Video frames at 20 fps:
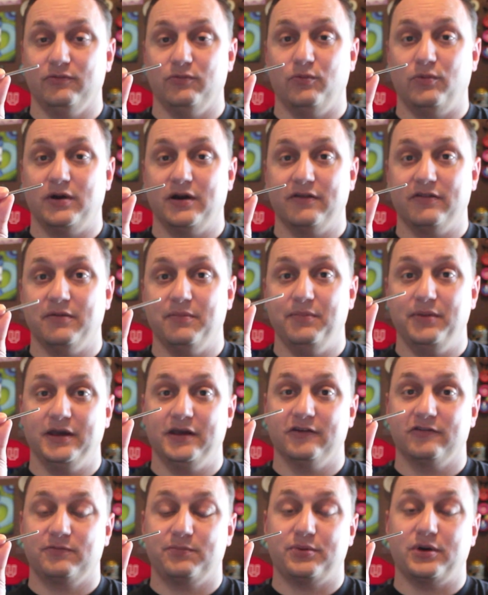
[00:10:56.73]
one of the
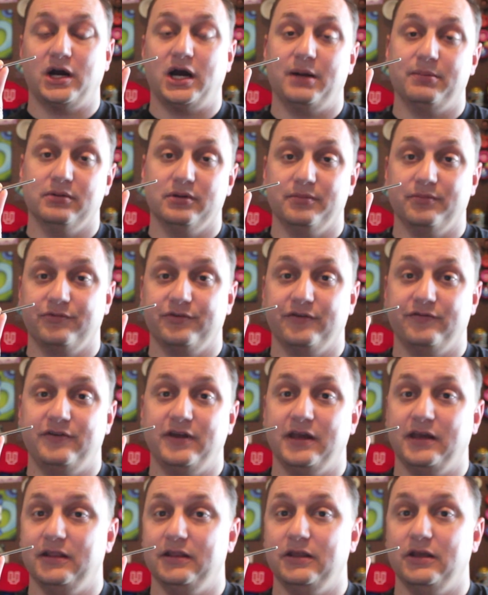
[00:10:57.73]
biggest problems of
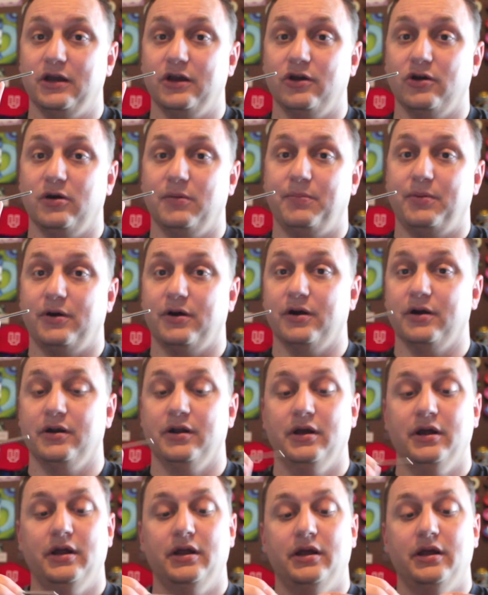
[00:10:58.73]
taking the yo-yo apart